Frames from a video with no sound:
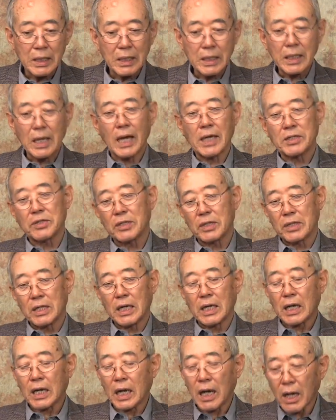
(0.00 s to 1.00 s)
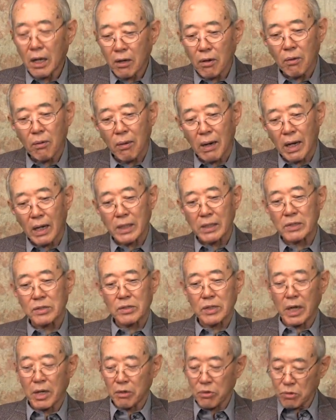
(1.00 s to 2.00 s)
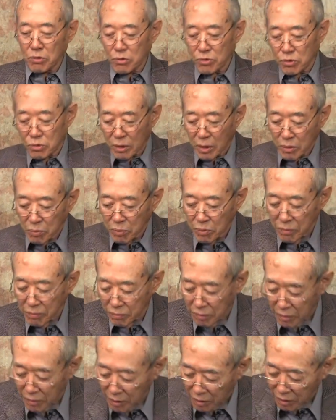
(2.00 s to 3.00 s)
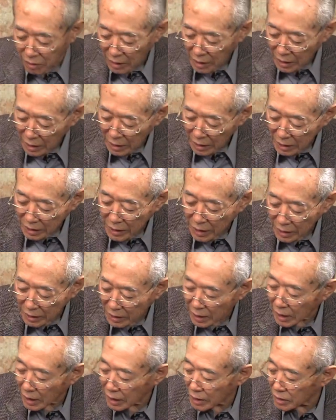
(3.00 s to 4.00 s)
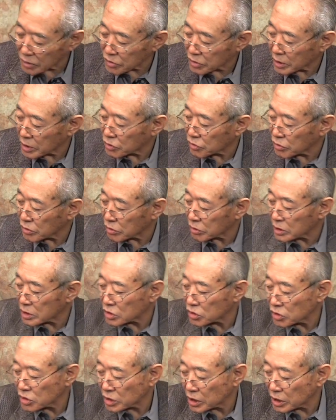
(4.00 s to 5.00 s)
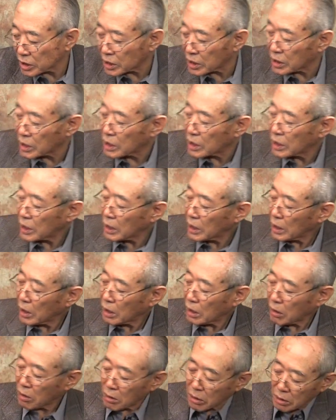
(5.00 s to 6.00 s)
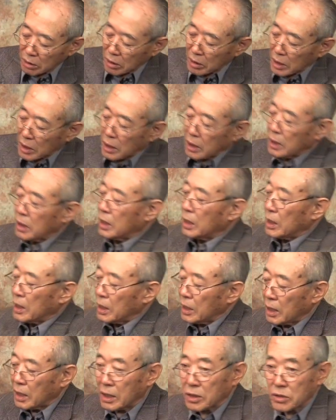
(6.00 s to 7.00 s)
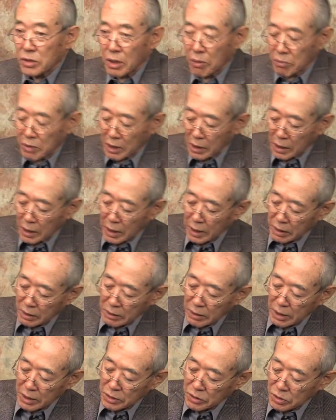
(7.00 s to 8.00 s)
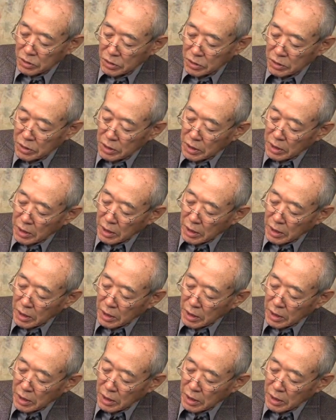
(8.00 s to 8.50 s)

yes, so the color-wise, I usually prefer dun colors, as you can see on something like this.